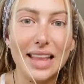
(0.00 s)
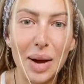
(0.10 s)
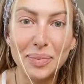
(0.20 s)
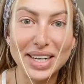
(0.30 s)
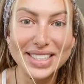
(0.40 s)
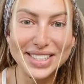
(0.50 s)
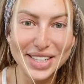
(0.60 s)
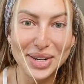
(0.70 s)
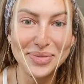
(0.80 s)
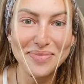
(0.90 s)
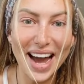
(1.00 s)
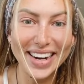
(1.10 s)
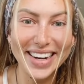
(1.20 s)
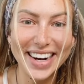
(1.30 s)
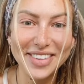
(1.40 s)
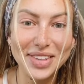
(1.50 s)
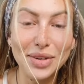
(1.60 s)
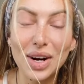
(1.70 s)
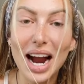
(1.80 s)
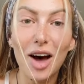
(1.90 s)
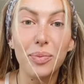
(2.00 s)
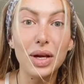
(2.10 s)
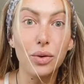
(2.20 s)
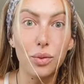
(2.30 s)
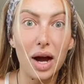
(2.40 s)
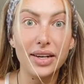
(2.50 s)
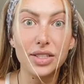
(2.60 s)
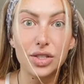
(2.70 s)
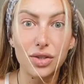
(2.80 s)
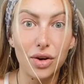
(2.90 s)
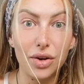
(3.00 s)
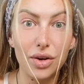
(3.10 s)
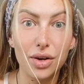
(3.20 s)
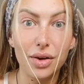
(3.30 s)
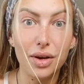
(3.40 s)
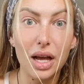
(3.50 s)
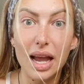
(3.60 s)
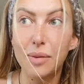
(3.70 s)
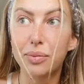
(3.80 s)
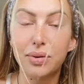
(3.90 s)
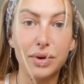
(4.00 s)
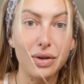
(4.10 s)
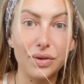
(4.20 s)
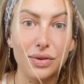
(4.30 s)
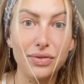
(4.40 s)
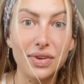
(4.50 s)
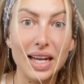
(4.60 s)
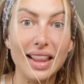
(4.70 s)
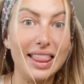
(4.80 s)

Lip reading: numbers don't matter. If you are helping one soul improve,